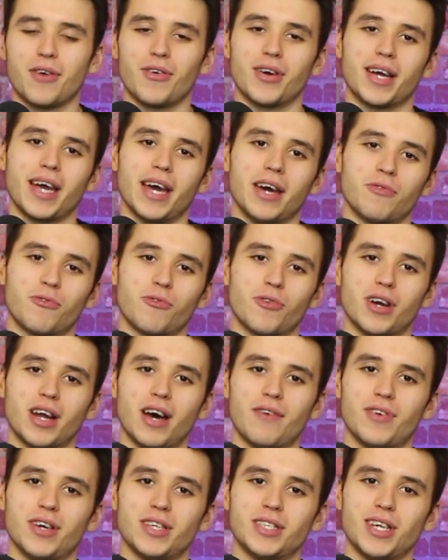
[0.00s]
here again for
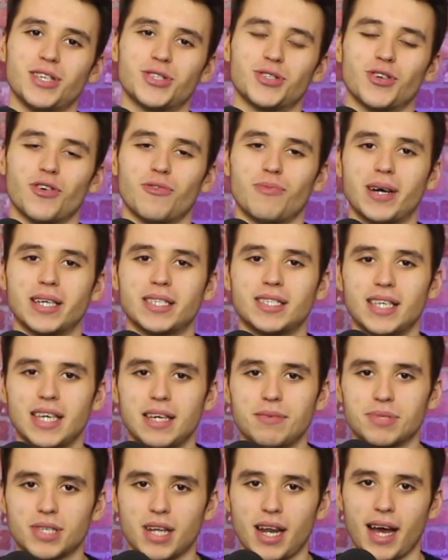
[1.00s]
another edition of my
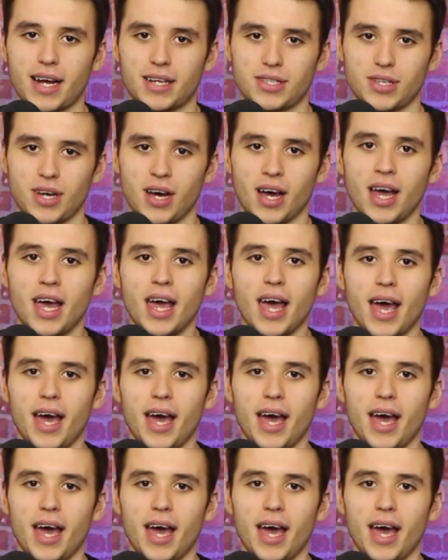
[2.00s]
Team Selector